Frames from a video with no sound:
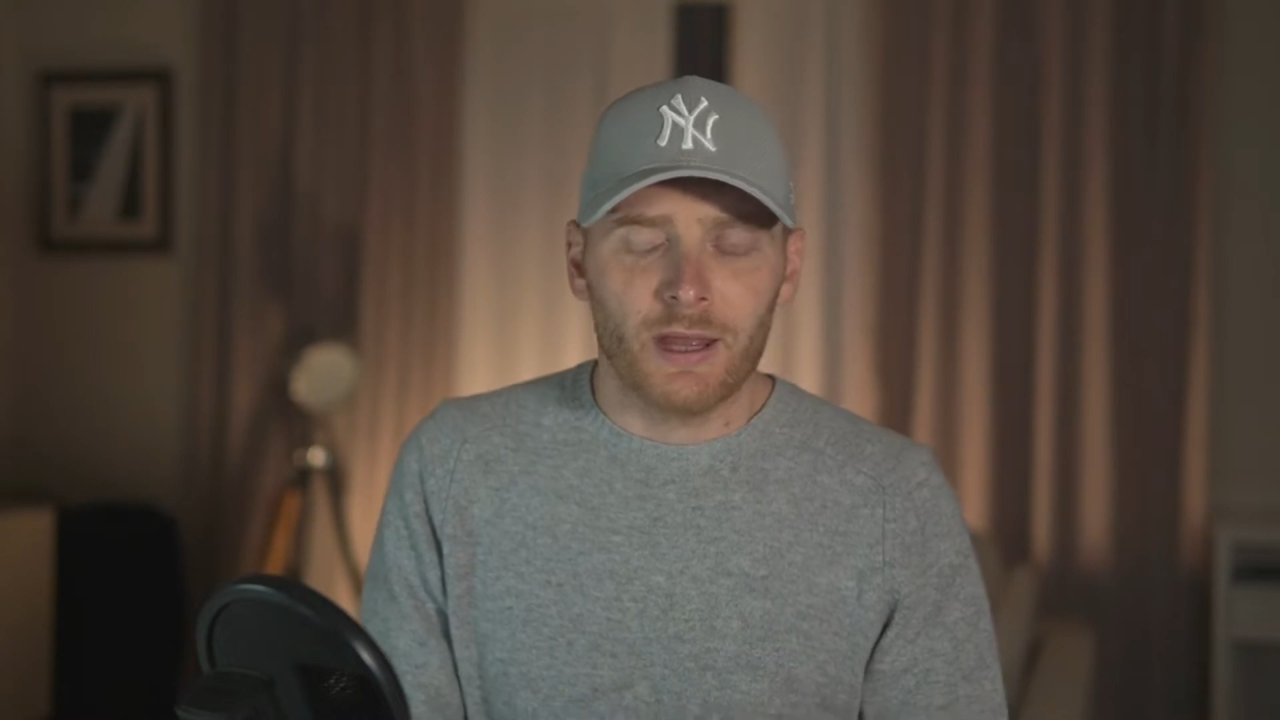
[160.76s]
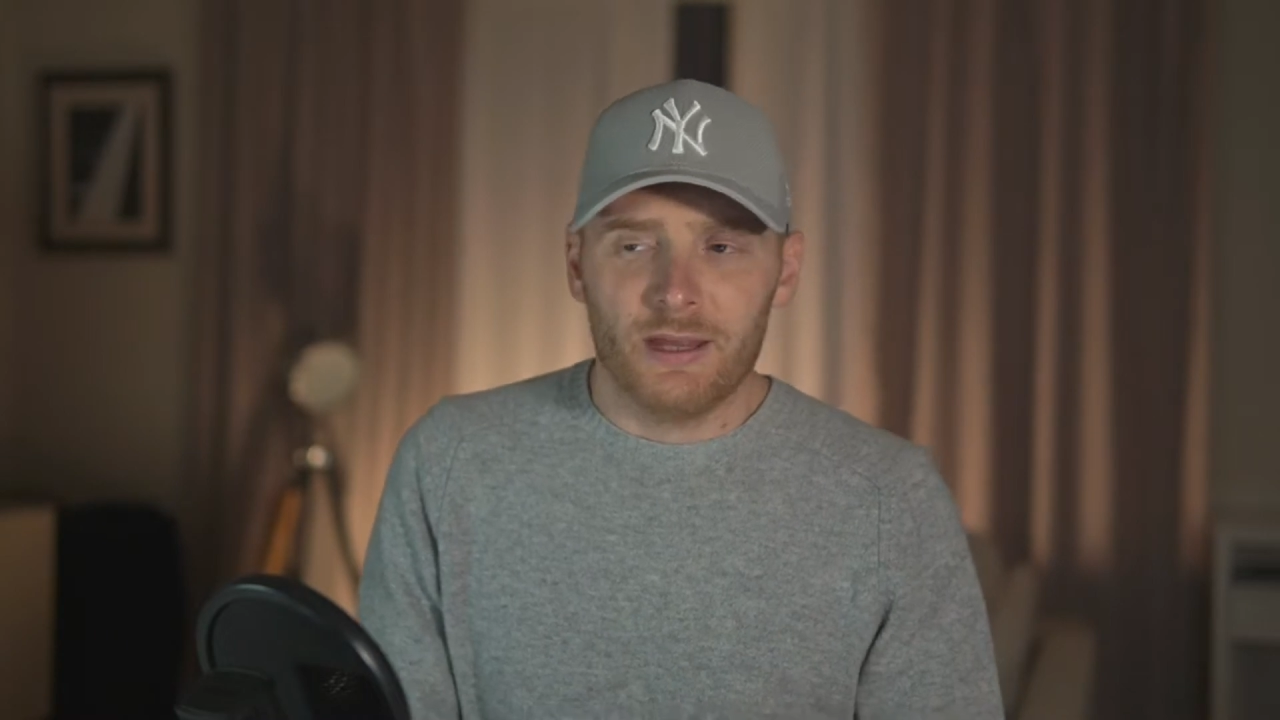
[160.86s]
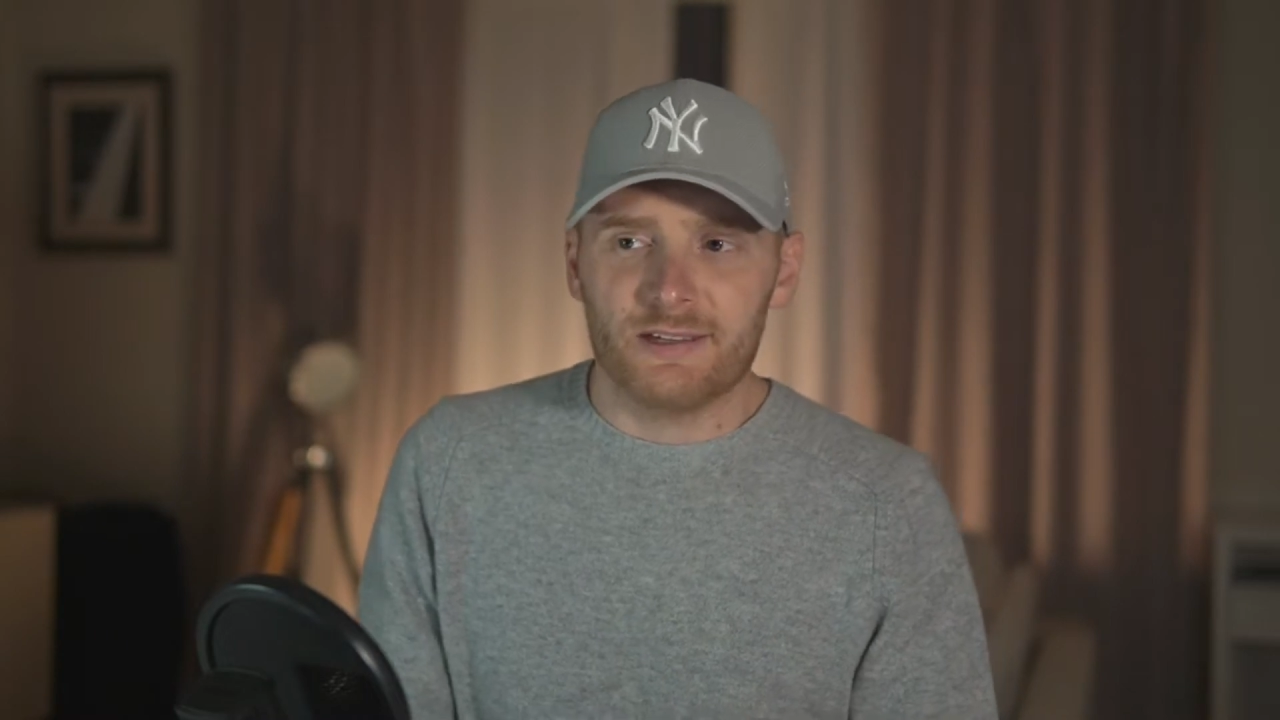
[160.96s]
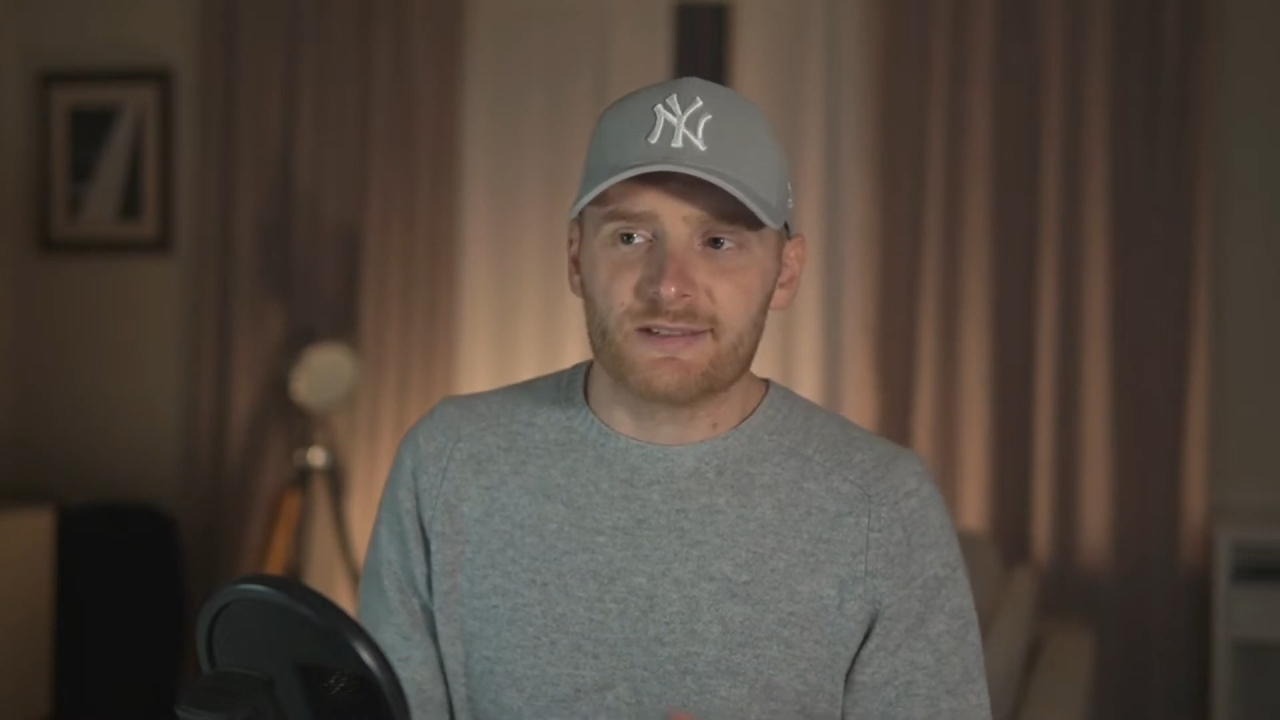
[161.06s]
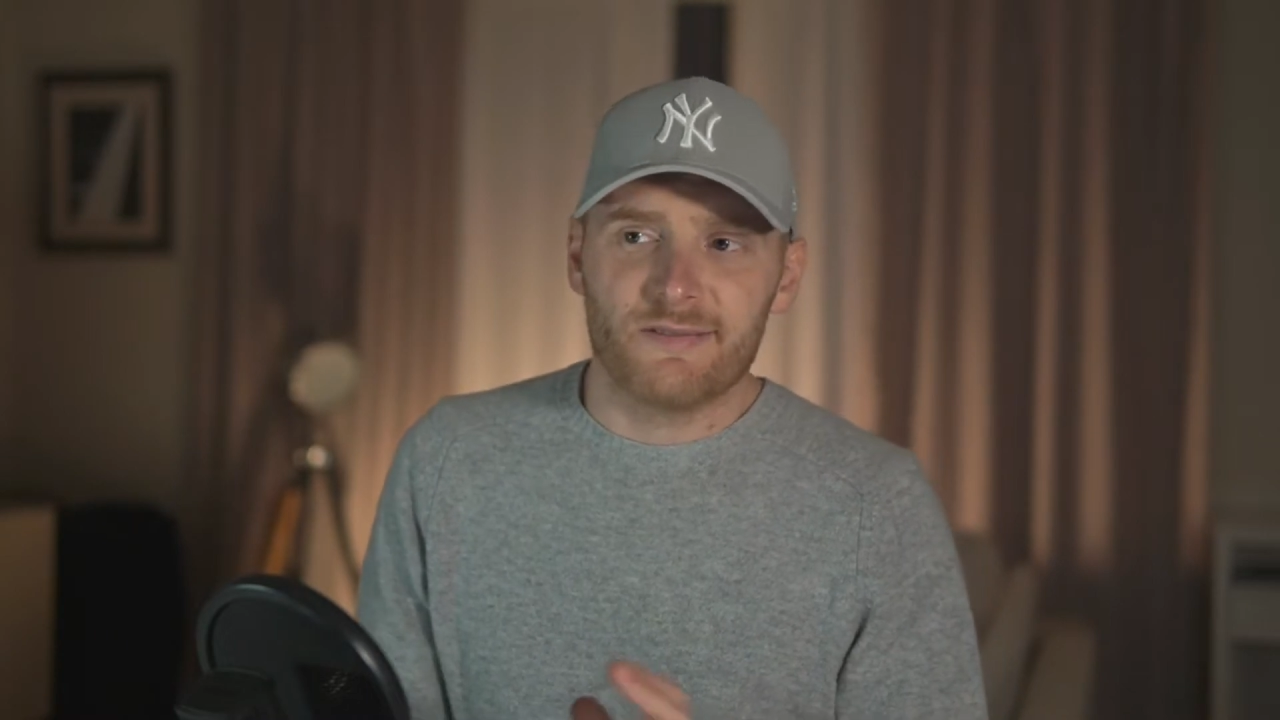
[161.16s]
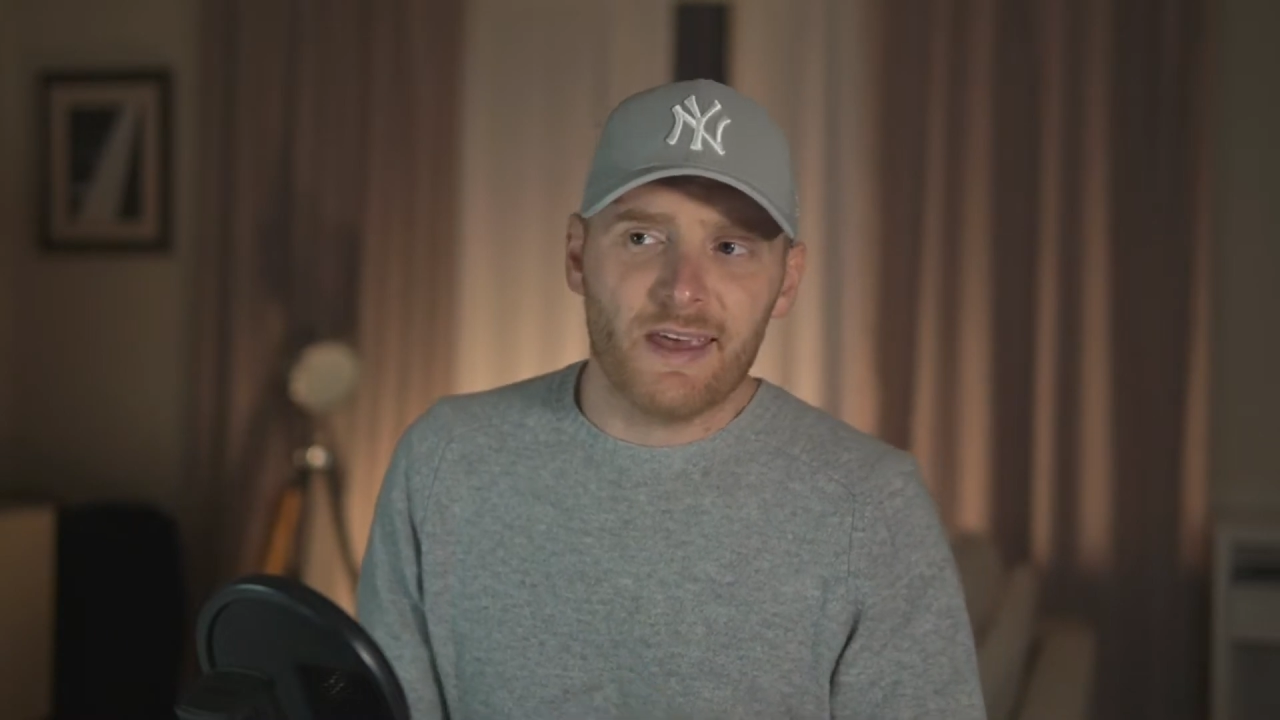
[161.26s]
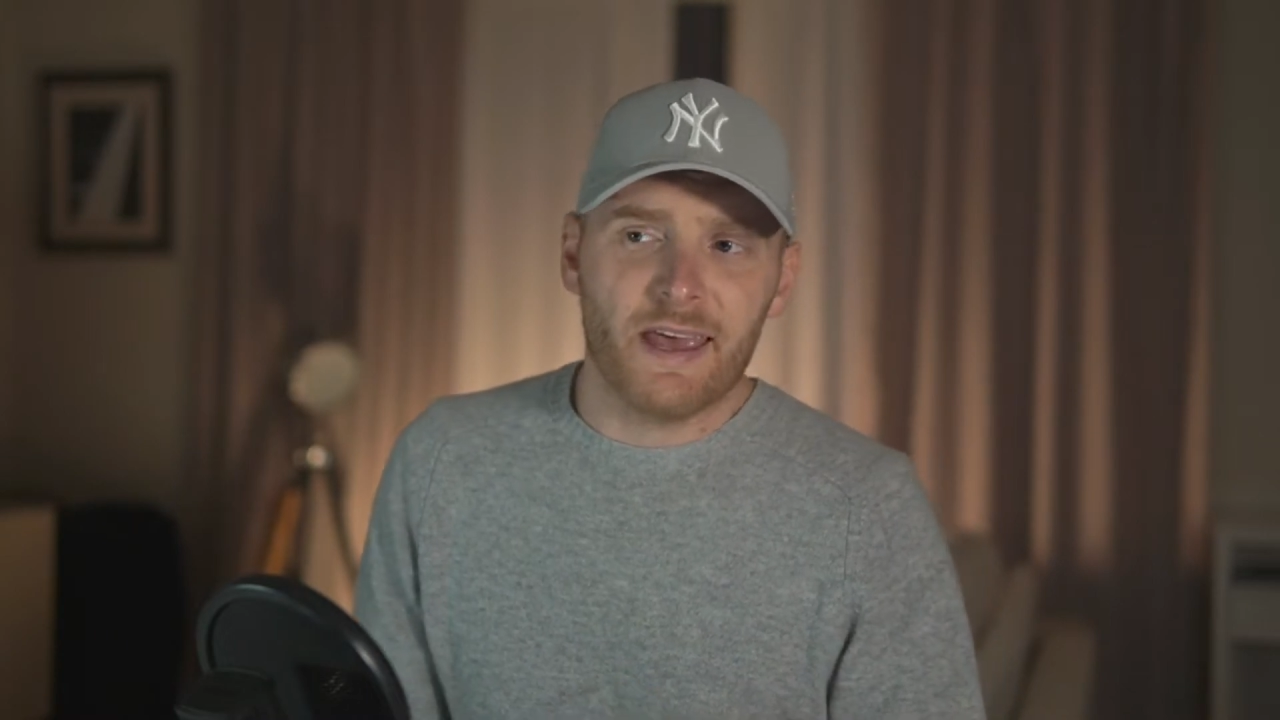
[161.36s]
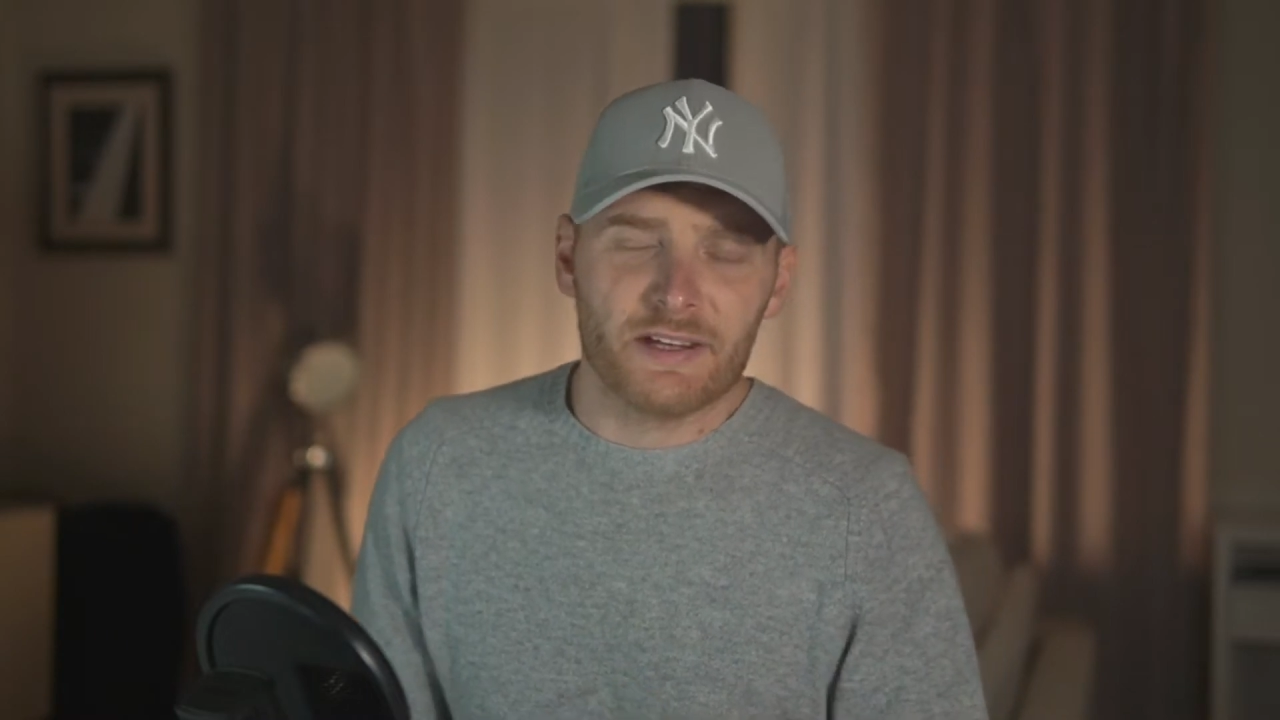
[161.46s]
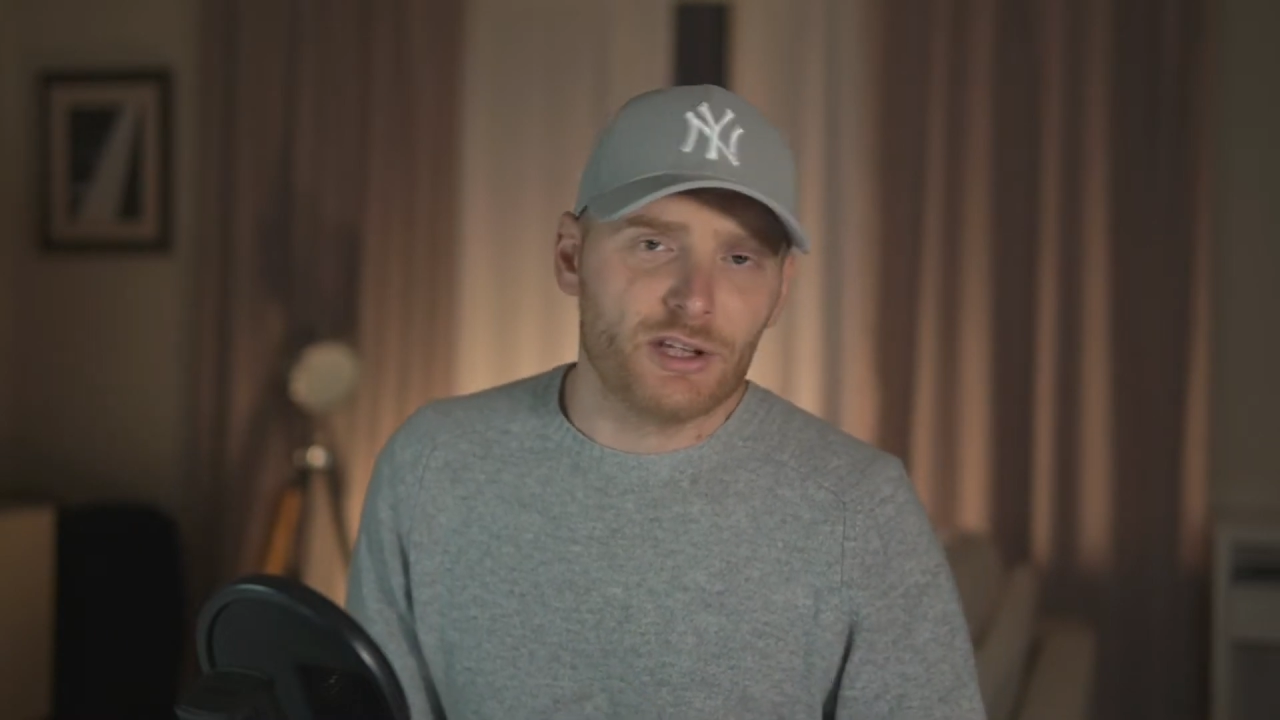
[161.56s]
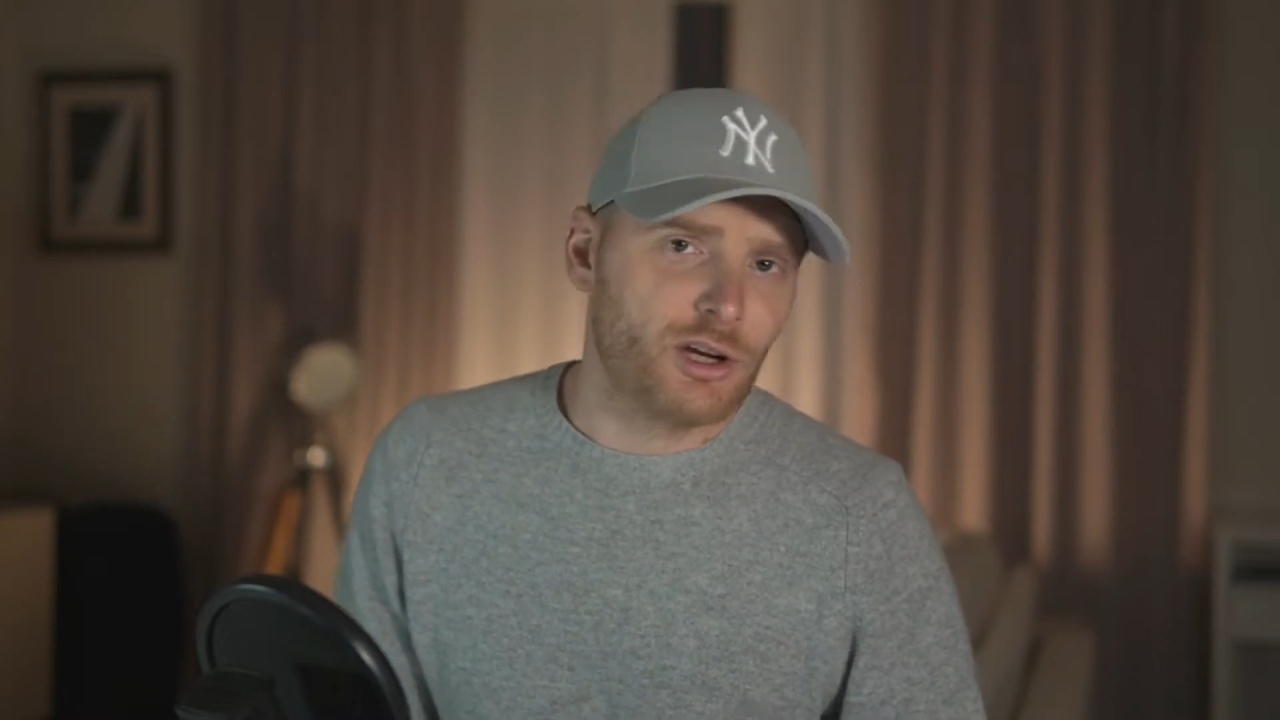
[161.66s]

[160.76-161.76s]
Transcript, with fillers: is V A T